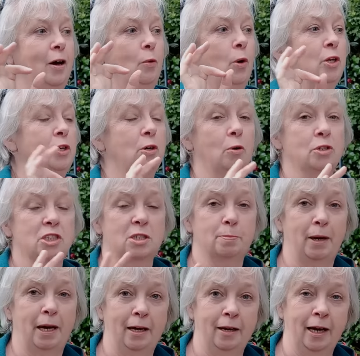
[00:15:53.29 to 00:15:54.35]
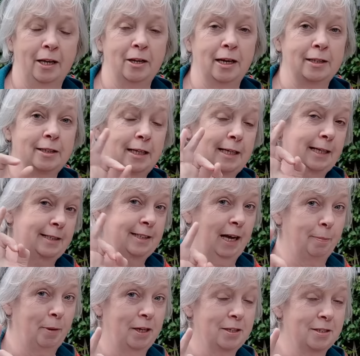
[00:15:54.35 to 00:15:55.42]
When you go to Spain and you get your little
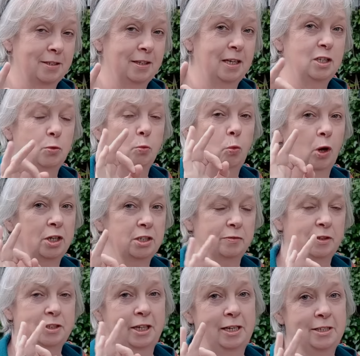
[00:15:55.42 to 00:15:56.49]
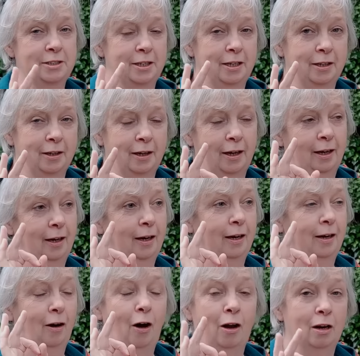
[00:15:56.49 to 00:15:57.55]
tapas, these wonderful tasting
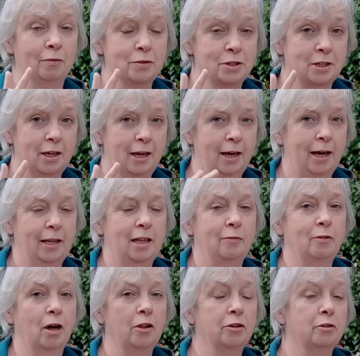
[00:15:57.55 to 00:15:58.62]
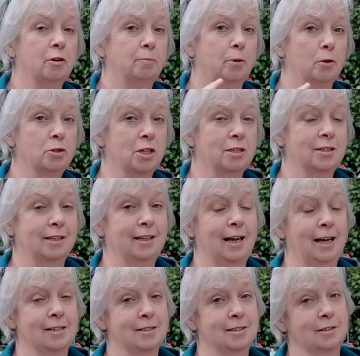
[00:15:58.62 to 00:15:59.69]
olives, they've gone through a process that
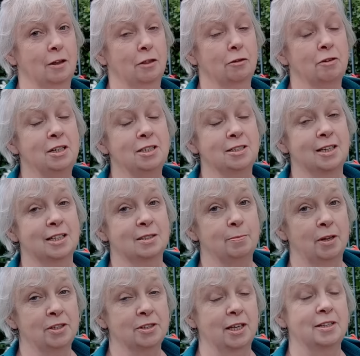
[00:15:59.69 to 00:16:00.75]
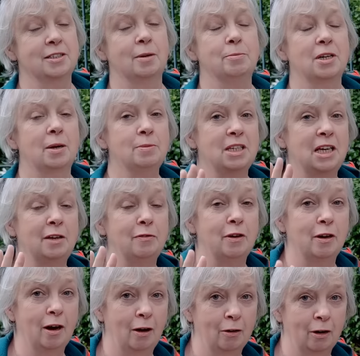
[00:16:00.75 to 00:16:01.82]
lasts 3 to 6 months and sometimes
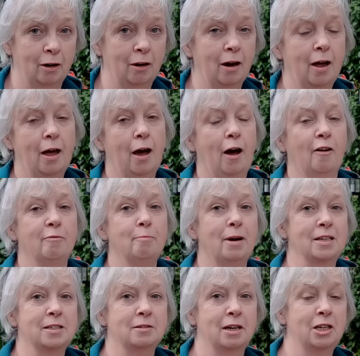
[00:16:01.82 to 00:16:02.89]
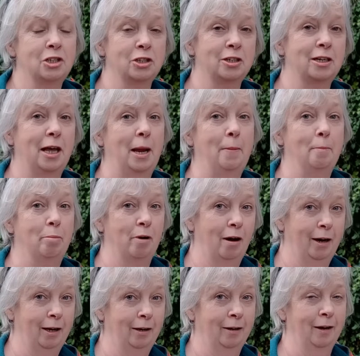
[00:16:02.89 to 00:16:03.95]
even longer of maceration in
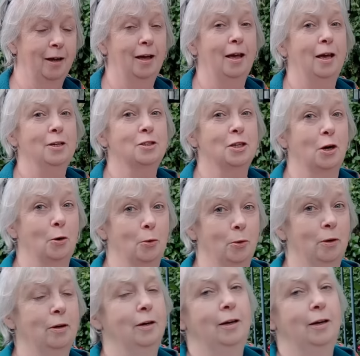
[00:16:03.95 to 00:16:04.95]
brine. So